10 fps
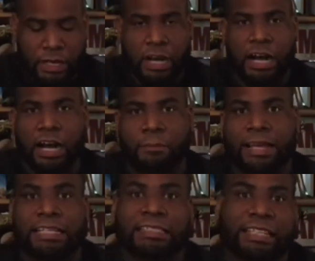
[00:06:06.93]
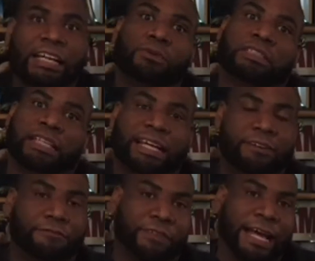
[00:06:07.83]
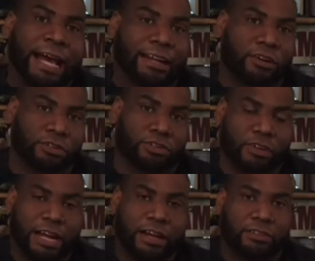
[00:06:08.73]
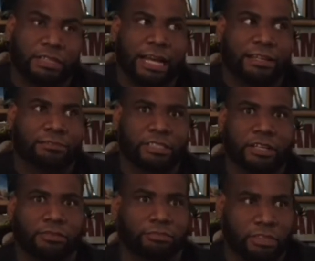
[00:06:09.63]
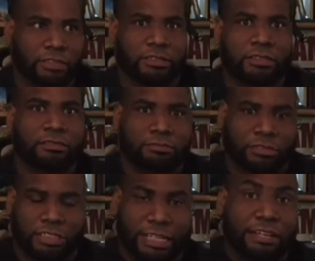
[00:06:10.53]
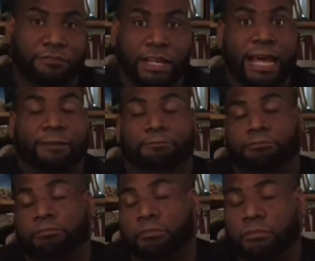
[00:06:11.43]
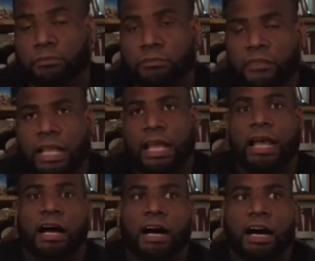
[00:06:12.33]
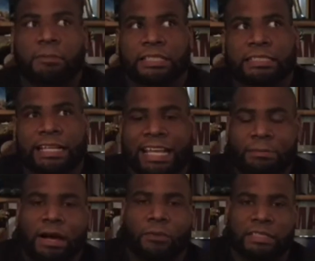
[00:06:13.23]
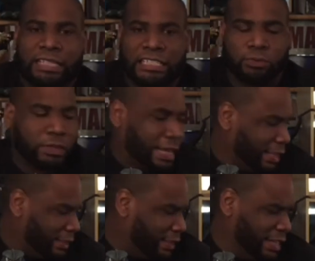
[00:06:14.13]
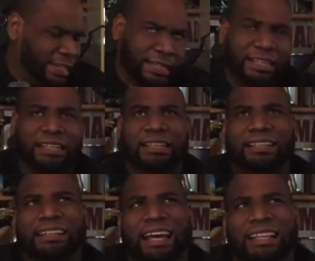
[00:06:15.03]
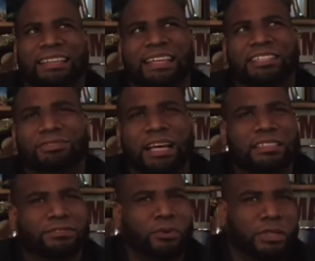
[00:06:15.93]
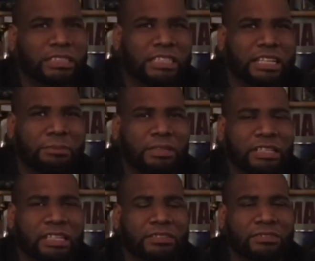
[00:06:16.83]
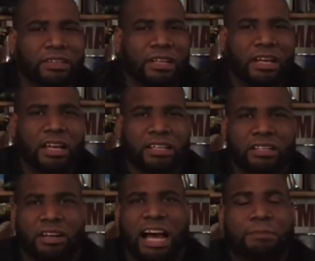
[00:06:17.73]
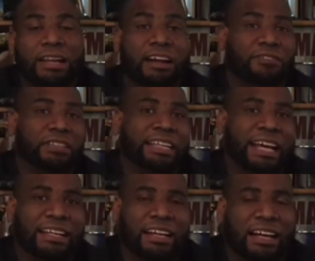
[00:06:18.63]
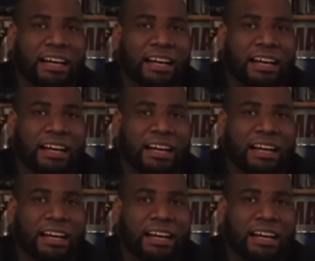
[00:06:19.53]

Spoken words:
And his tail was laying flat on the ground, like, you know, just laying flat. And then they came out with this one, I think 2014, I believe. You know, I'm not really that